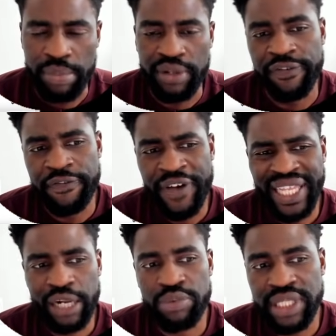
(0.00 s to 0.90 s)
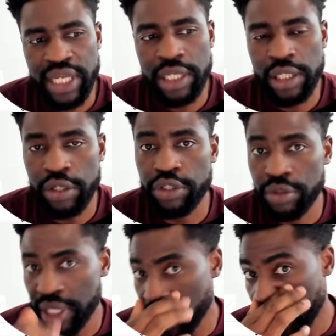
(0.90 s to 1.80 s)
But the fact that we did close
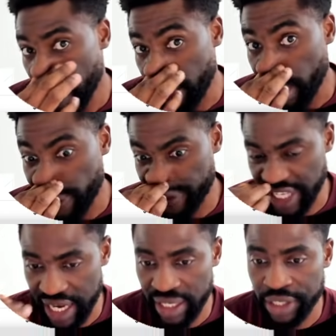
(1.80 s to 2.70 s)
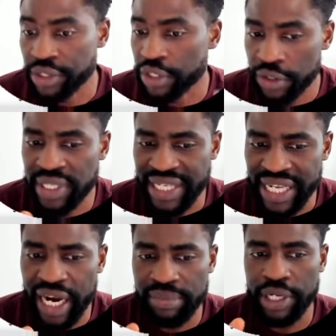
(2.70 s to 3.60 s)
today above ten is a good
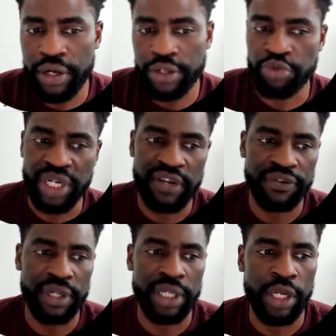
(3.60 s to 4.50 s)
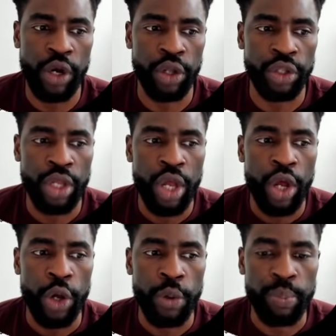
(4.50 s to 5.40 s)
sign because we are definitely on
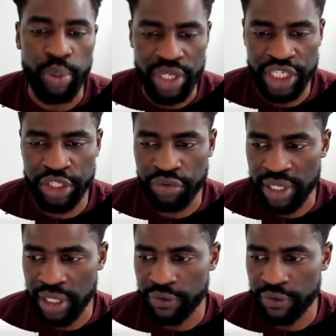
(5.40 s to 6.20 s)
a bullish trend.